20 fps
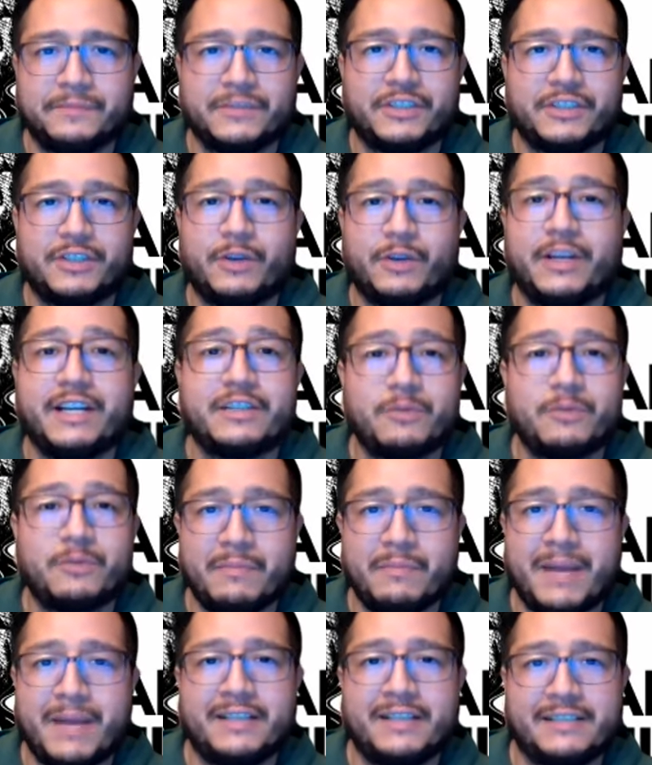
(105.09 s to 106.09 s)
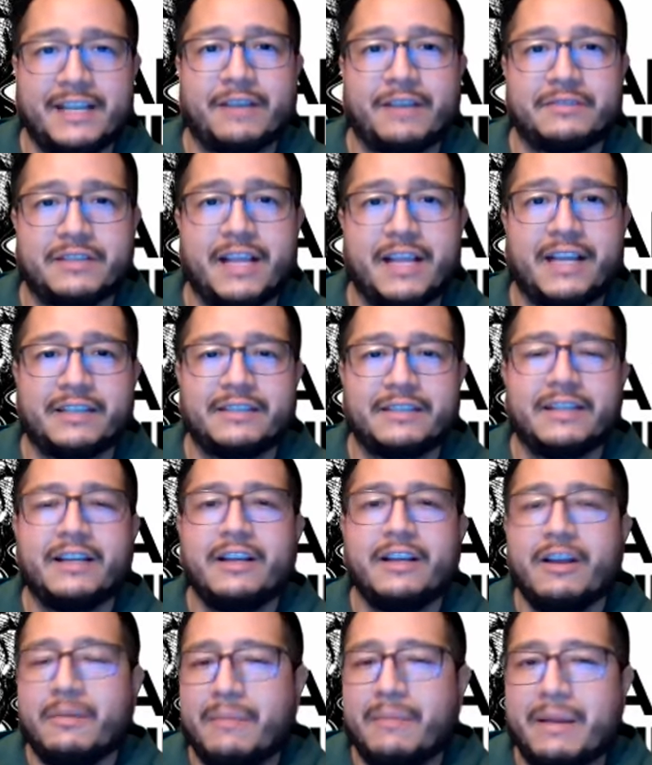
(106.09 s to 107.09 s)
So here's what mine sounds like.
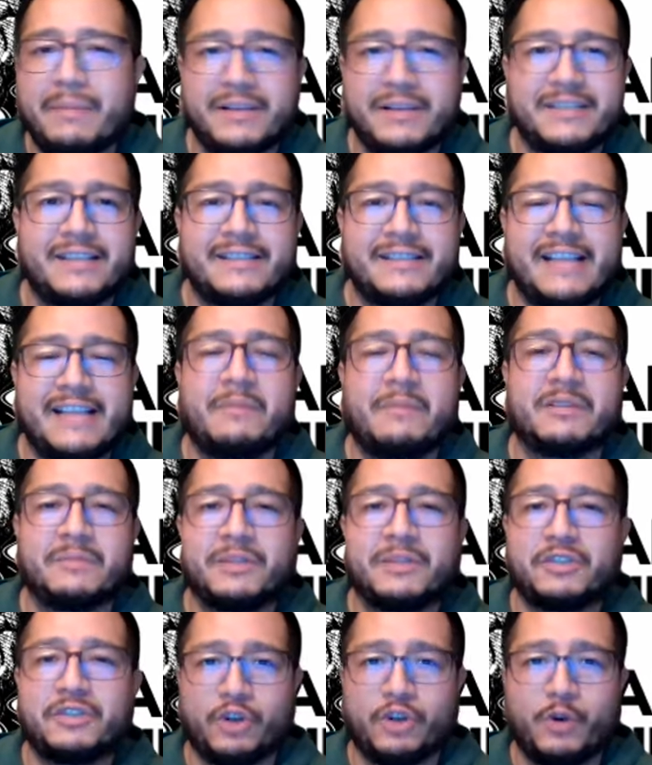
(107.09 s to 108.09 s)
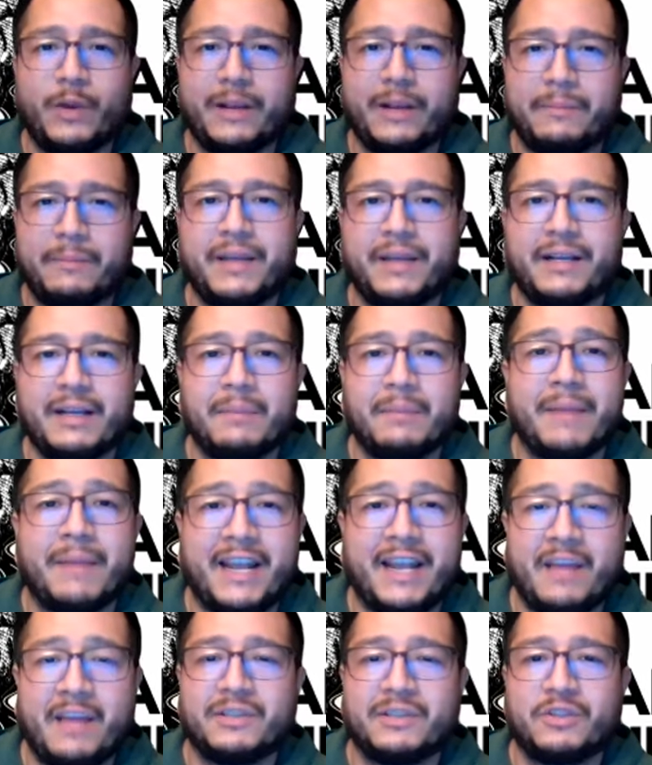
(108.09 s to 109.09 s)
My business name is Mr. Quick Pick.
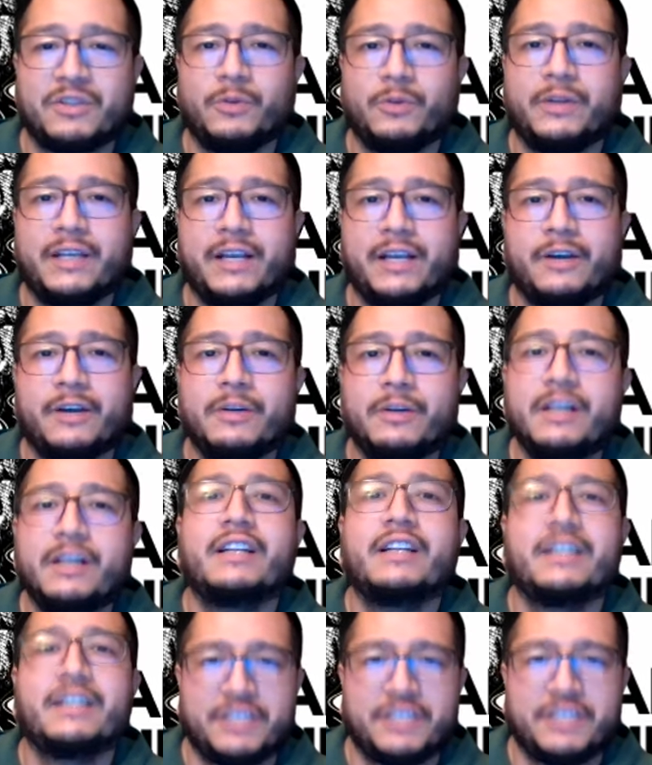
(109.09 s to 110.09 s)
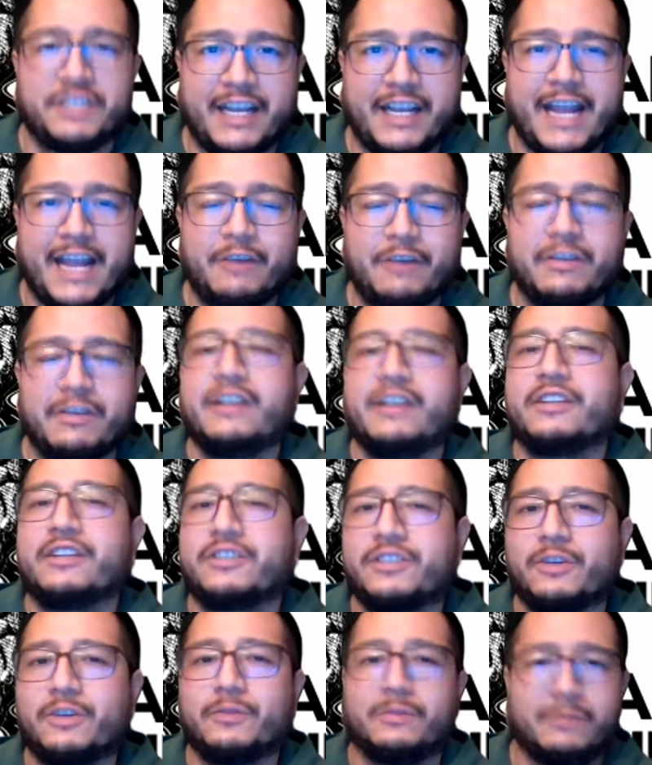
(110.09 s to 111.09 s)
My name is Julio. Check it out.
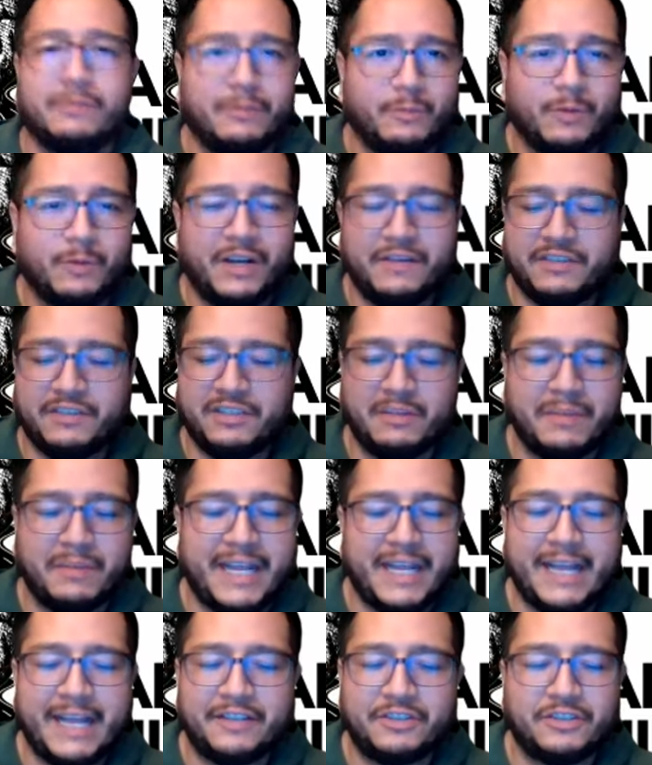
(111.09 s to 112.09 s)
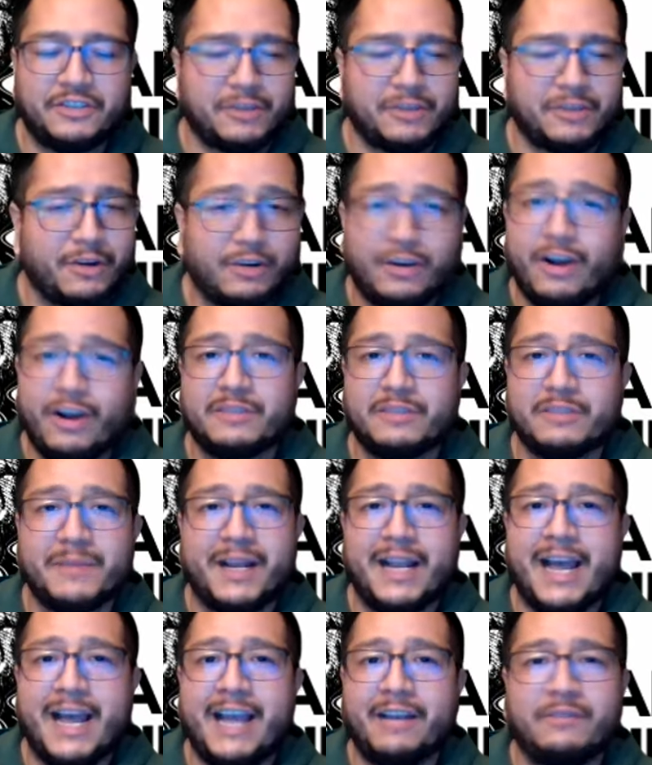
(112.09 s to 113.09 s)
So whenever somebody answers or calls
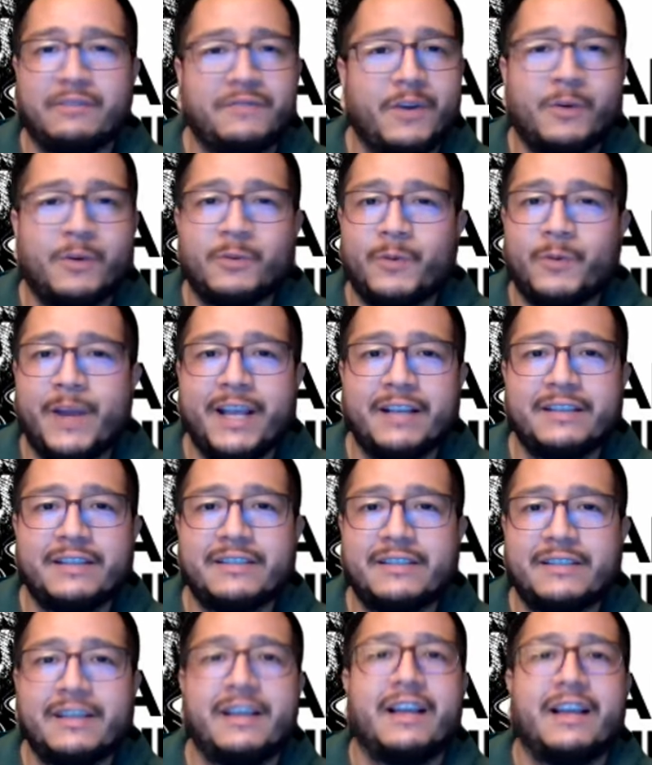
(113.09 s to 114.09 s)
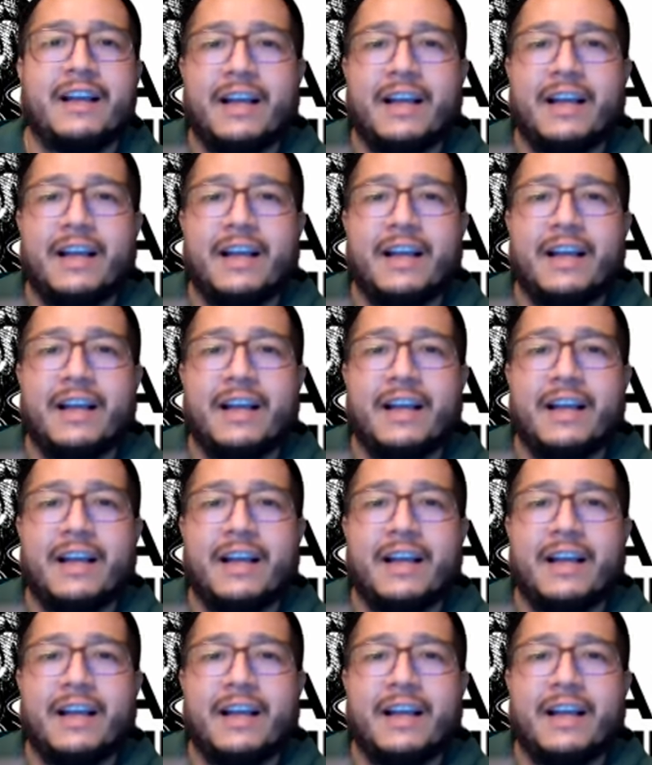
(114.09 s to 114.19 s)
my line, phone rings.